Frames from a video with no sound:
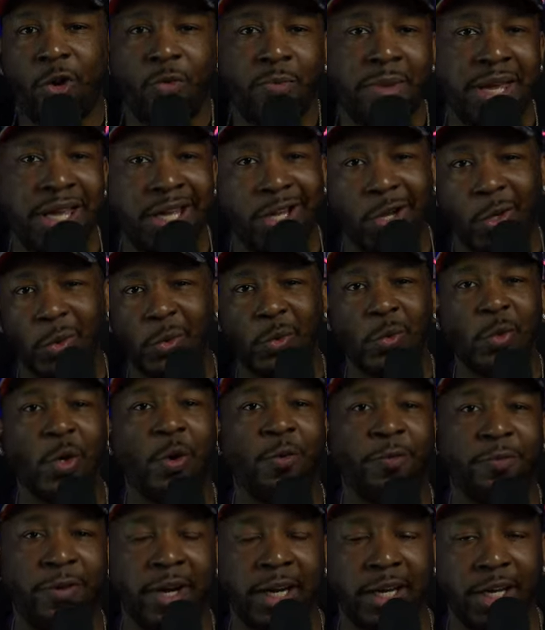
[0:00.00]
I don't mean go
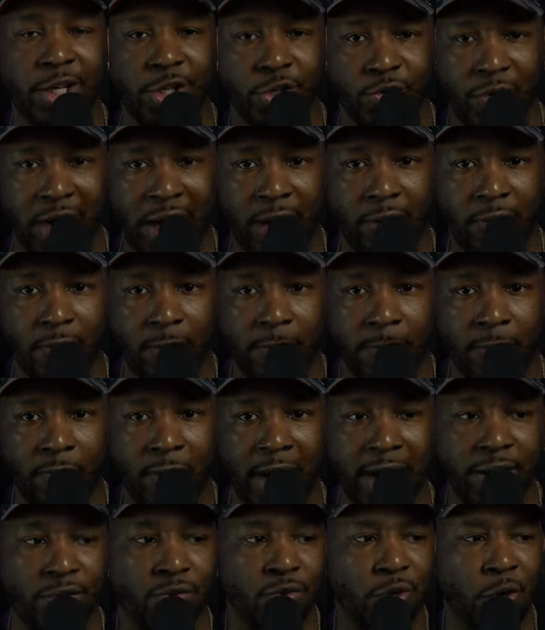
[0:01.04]
through no fucking drought,
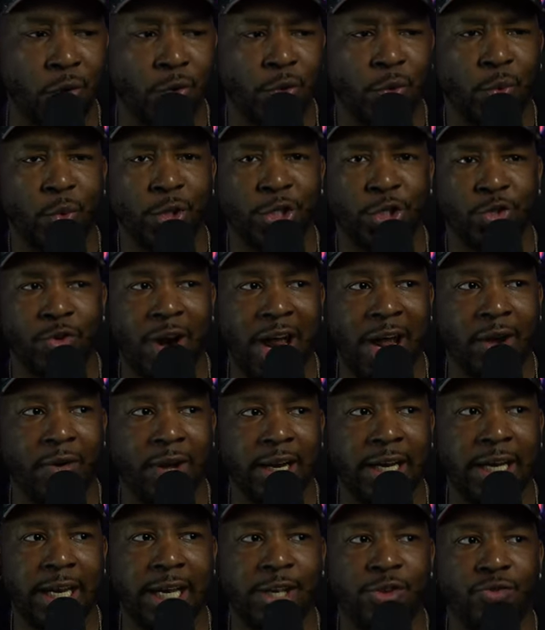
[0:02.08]
right? You go through a
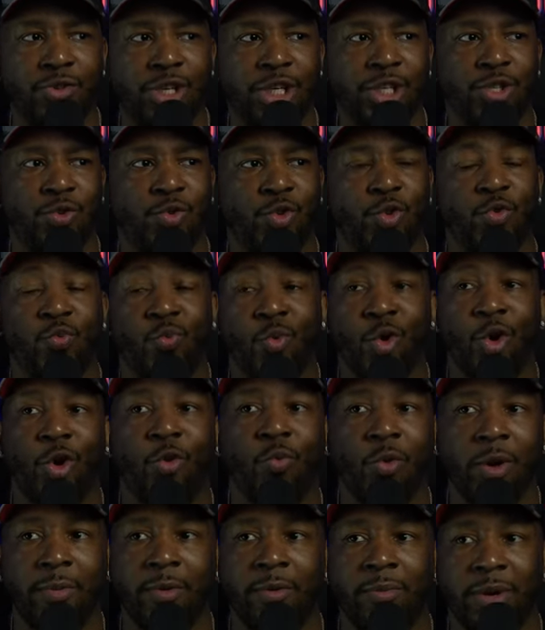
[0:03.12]
drought and then you just you
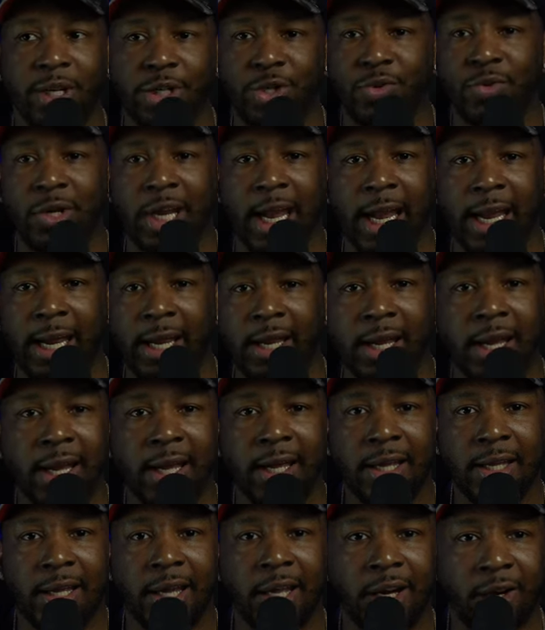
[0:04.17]
want women, but you can't
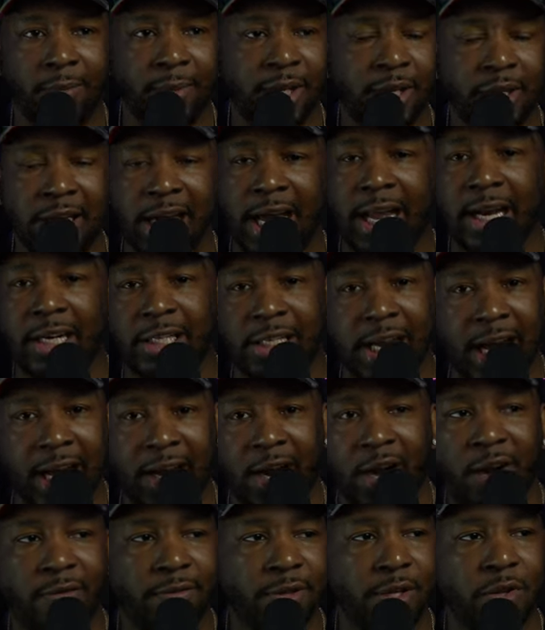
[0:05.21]
get them, and you got to
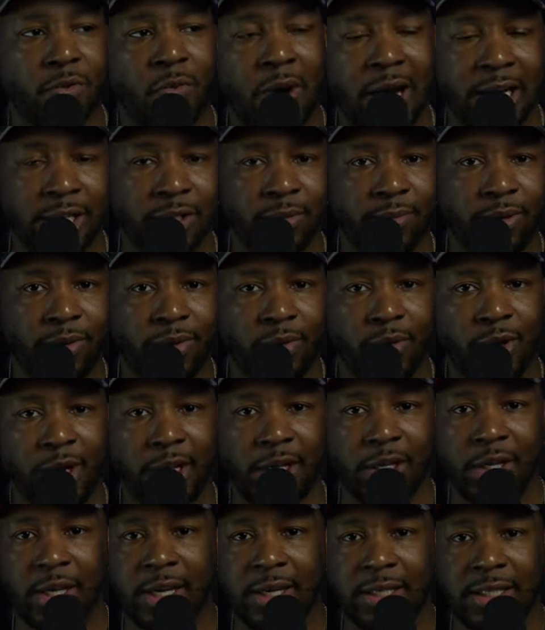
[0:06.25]
jack off, and you're watching
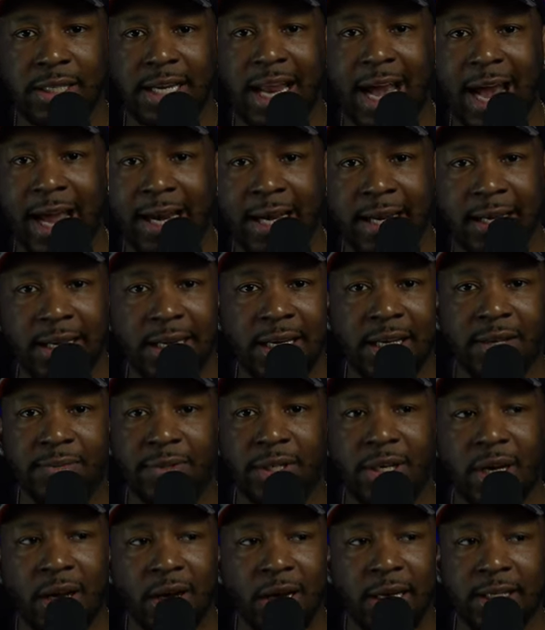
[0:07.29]
porn, and you're sliding in
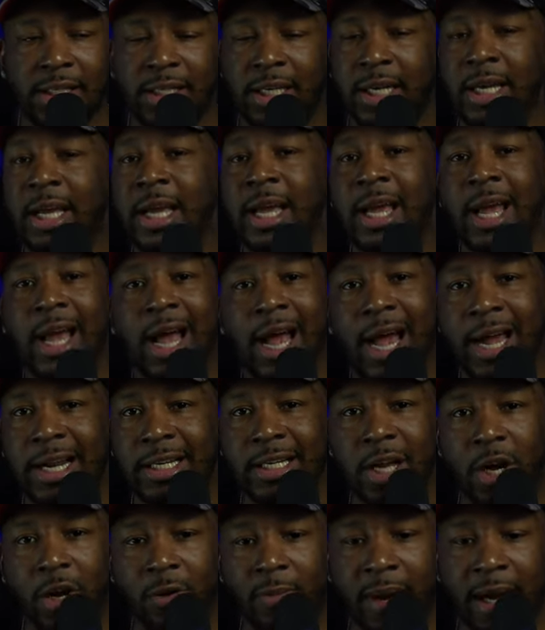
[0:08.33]
DMs and all that shit.
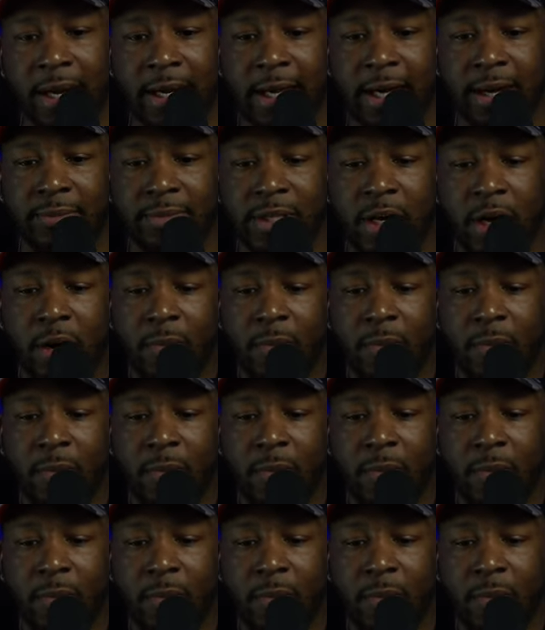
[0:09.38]
I ain't talking about that.